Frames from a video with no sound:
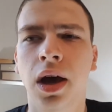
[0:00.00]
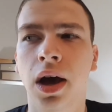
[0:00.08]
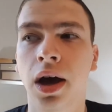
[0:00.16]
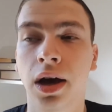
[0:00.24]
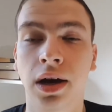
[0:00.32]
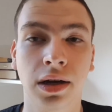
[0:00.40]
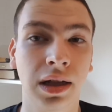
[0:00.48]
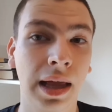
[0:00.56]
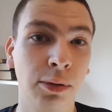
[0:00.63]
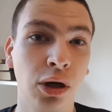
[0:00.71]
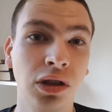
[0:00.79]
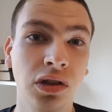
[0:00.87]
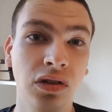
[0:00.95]
Uh,
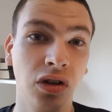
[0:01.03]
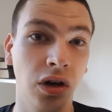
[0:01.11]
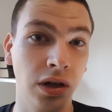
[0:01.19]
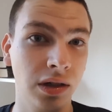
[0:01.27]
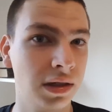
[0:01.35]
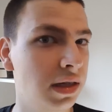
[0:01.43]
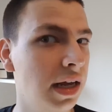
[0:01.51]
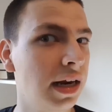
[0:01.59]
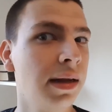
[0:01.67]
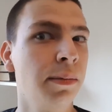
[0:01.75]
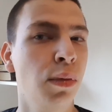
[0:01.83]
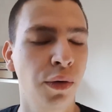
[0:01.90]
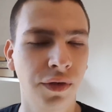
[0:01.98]
collaborations are
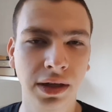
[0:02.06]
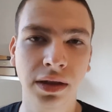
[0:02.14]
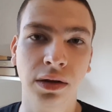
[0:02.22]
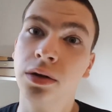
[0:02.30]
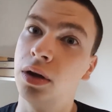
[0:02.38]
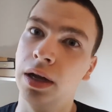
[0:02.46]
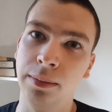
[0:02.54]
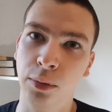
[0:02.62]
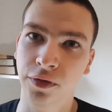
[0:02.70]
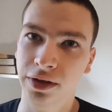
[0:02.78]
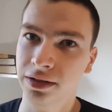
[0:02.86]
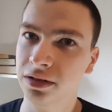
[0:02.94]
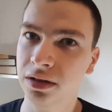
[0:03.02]
getting moving. They're getting
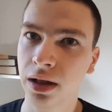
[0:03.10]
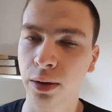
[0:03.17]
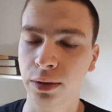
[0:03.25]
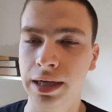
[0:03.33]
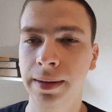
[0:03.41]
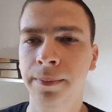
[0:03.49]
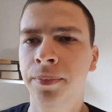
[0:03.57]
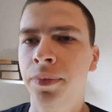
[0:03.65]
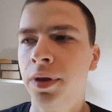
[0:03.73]
moving slowly.